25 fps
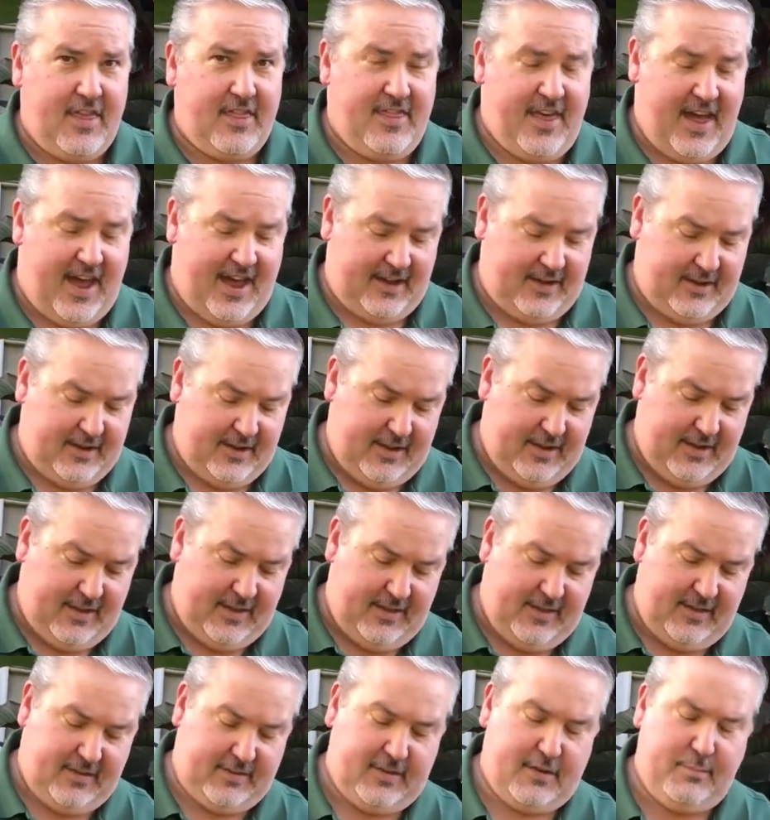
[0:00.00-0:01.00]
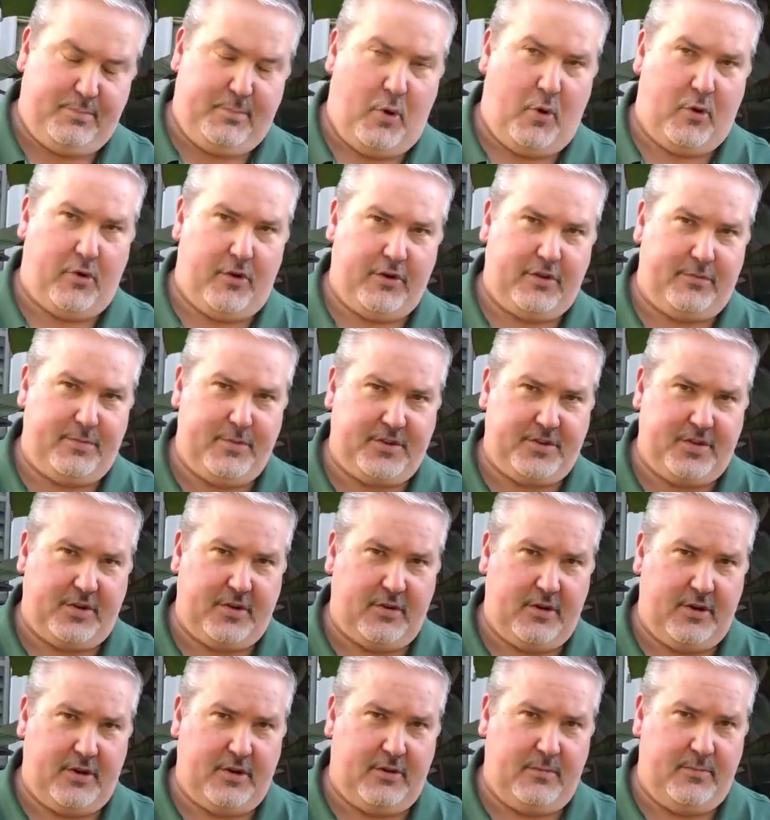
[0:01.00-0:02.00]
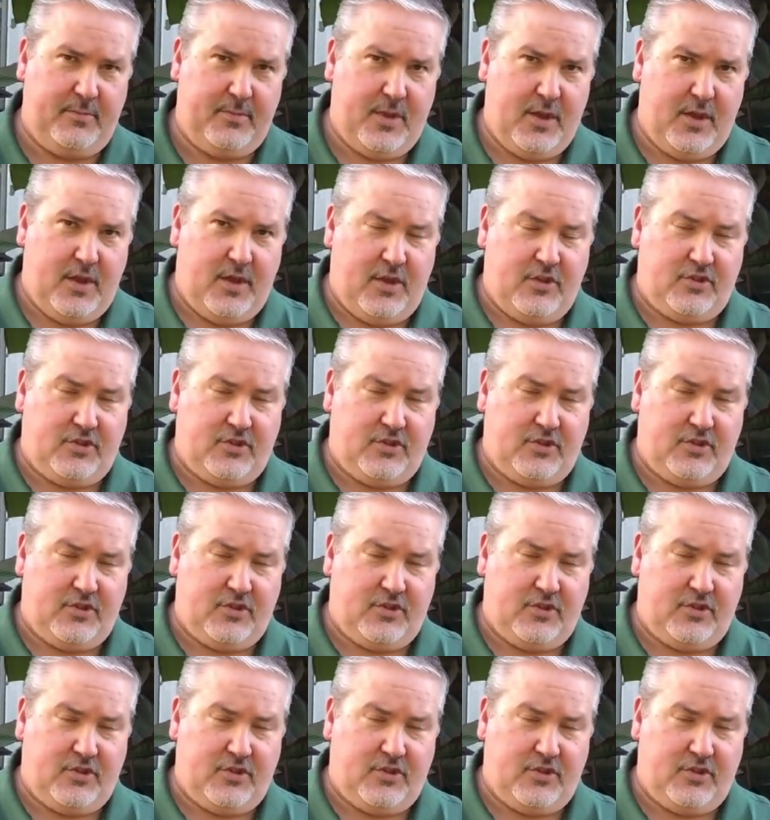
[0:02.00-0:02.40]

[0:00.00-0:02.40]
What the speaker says: that this is a porous material.